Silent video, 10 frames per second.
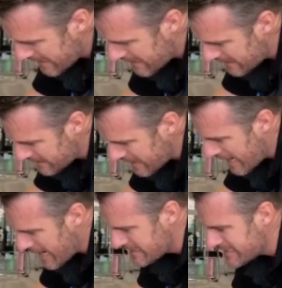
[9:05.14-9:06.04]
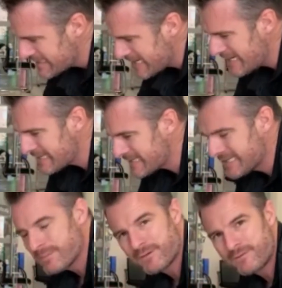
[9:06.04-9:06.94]
down underneath the
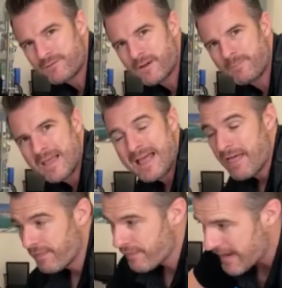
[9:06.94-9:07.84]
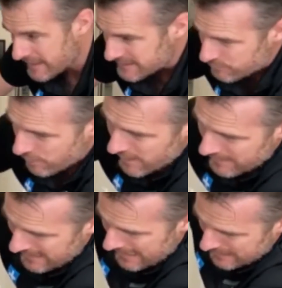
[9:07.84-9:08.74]
tib and fib. That's why
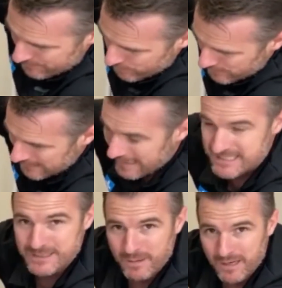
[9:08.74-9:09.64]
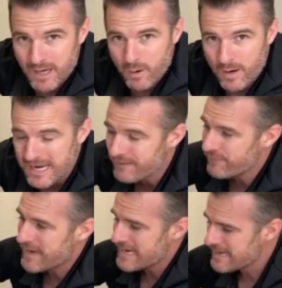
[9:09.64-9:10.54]
that anchor point has to be lower, and
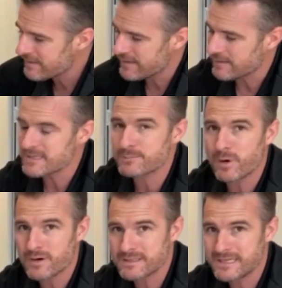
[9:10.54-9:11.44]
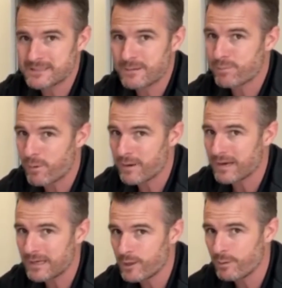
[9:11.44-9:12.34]
if anything, this box needs to be
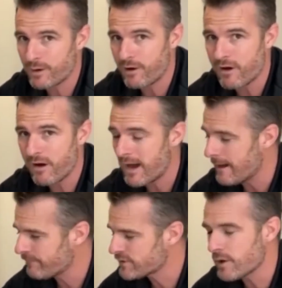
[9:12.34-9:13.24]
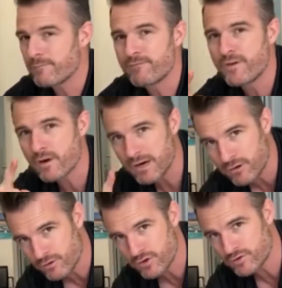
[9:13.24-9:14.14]
probably a little bit higher. So very
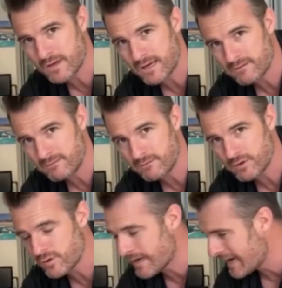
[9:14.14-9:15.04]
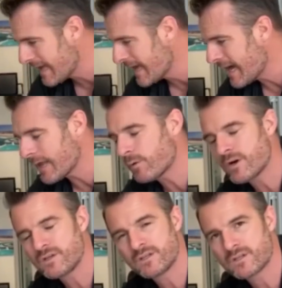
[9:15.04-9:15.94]
crucial that you do that,
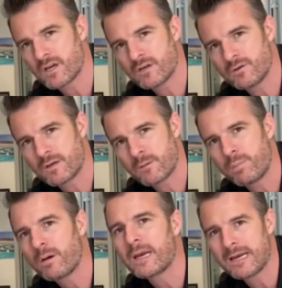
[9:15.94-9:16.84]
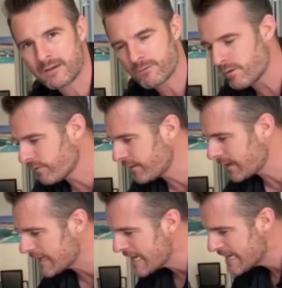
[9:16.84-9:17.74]
otherwise you're just going to do completely the wrong
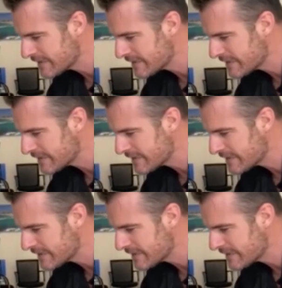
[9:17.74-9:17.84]
thing.